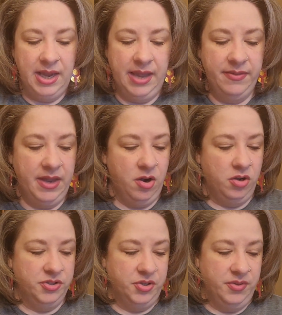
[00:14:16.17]
And then
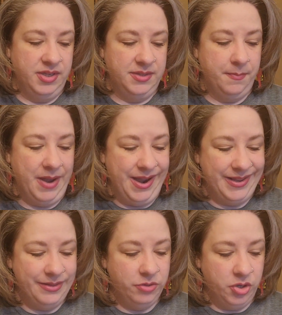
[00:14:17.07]
also this
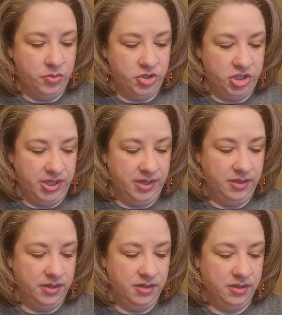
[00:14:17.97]
body
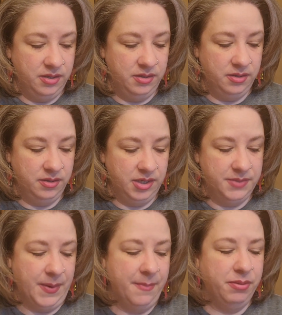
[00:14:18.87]
lotion,
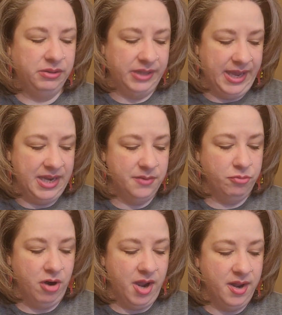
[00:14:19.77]
it's by Plain
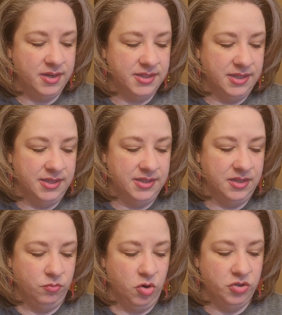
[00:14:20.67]
Products, and it's
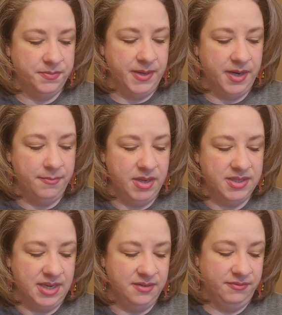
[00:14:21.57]
the rosemary,
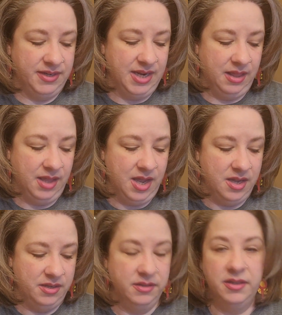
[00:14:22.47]
mint, and
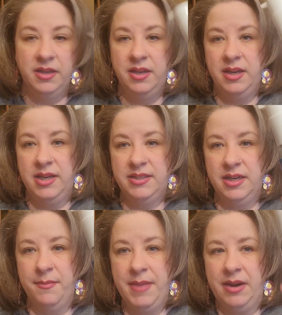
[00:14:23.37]
vanilla. It's
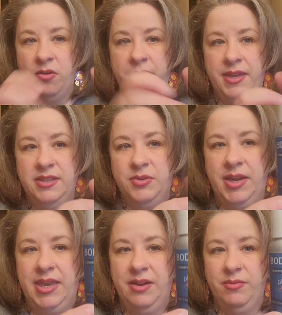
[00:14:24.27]
in a metal thing, so I
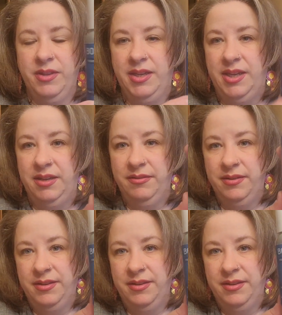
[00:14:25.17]
can't really